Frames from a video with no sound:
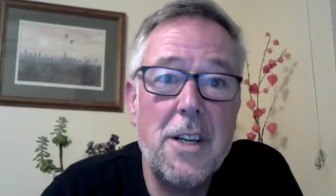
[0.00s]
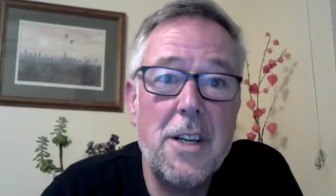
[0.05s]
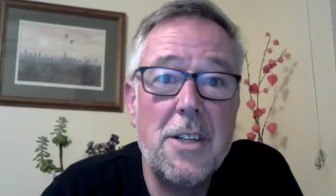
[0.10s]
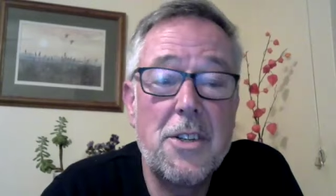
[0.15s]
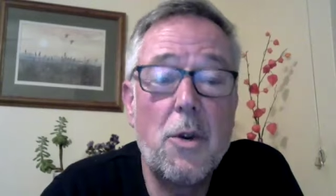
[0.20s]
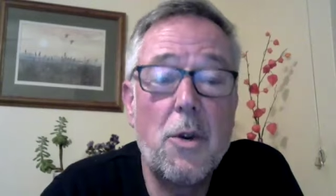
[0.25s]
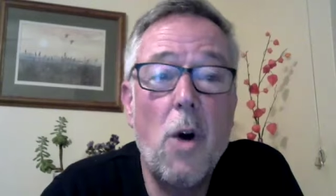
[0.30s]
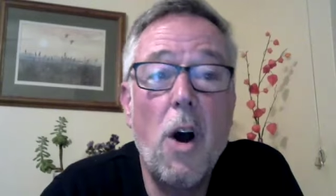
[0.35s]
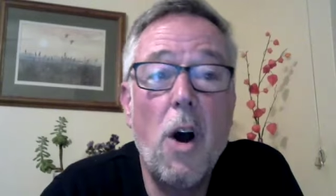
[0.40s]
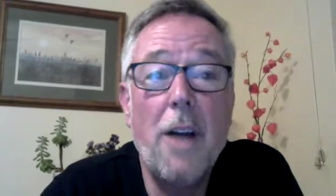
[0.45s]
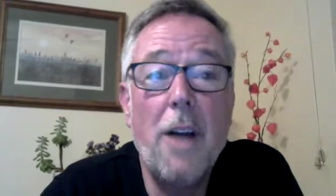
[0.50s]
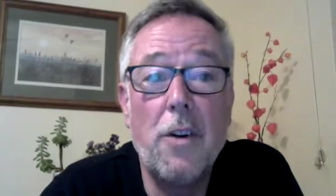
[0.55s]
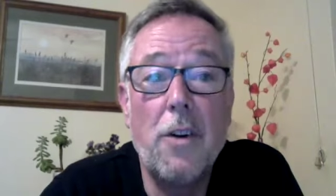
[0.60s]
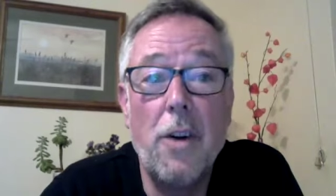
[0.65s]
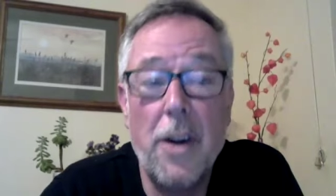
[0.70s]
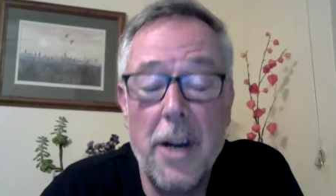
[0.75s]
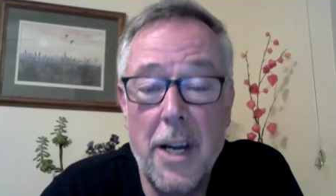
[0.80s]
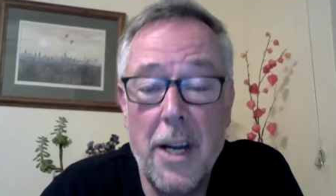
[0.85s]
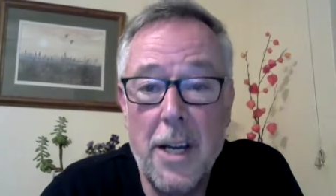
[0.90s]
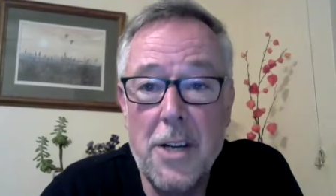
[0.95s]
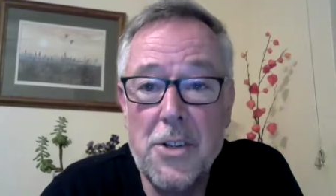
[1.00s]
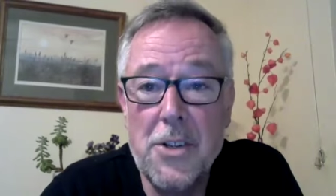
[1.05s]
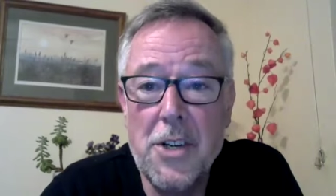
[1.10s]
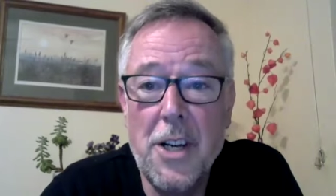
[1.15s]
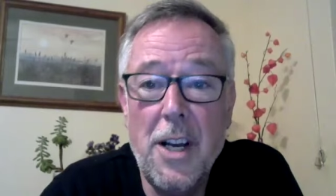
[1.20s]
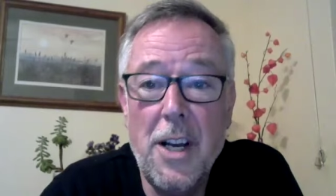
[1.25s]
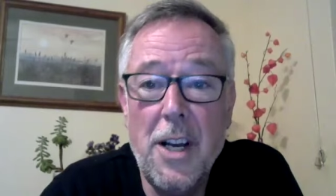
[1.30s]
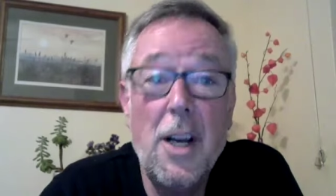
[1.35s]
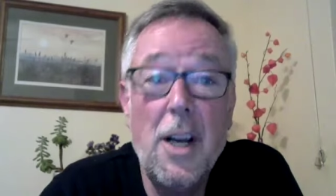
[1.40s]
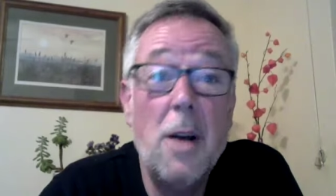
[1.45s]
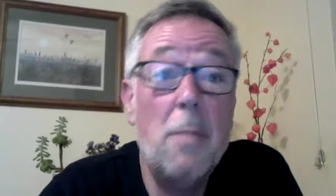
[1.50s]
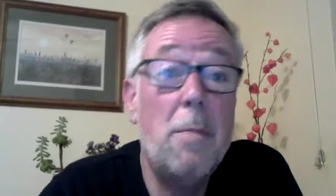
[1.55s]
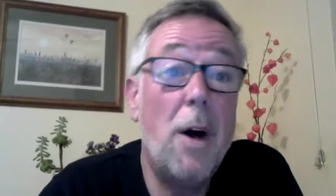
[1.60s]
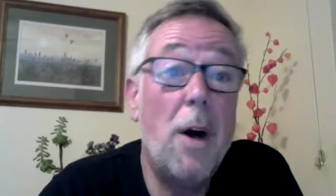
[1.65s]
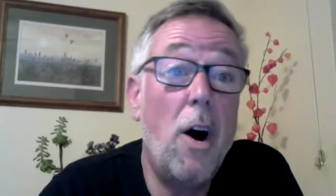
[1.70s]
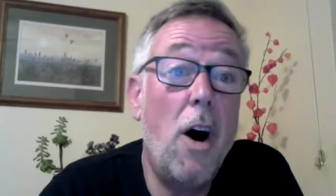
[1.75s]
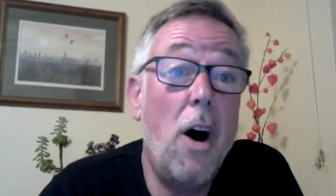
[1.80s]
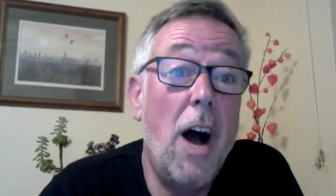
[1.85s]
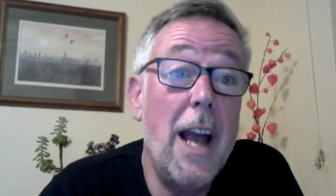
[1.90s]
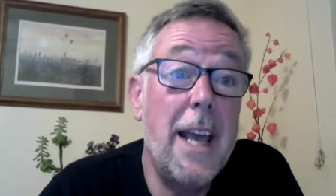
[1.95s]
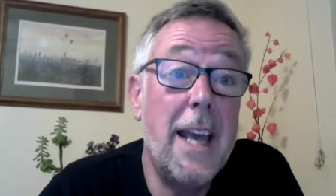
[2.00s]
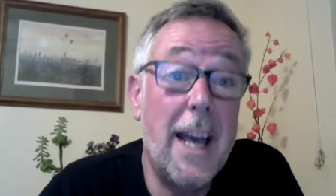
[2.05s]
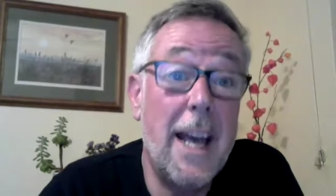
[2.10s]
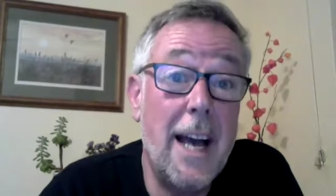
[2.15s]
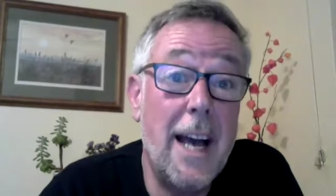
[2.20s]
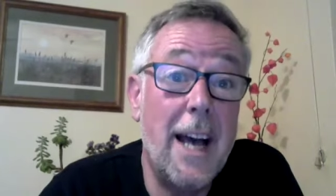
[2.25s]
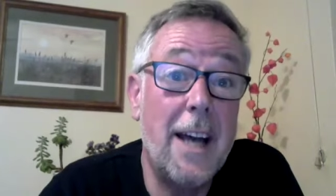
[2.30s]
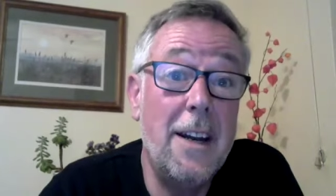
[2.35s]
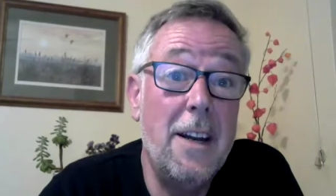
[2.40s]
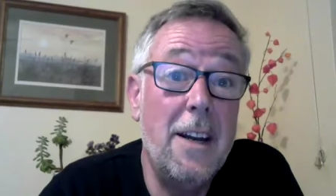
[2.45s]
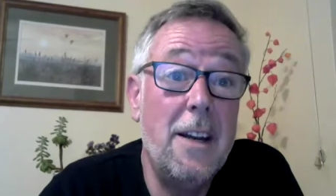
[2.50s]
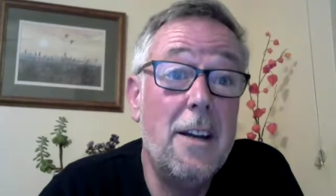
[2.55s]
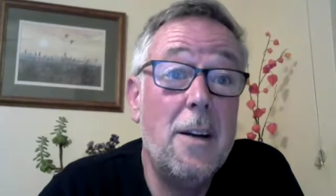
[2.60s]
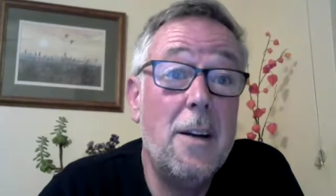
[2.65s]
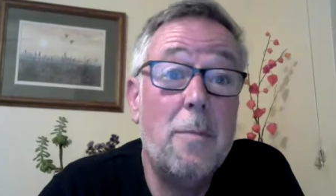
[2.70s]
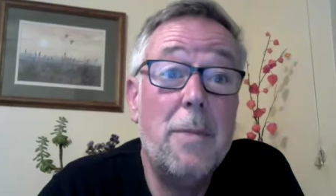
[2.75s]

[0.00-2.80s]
So I've got a nature, but I can,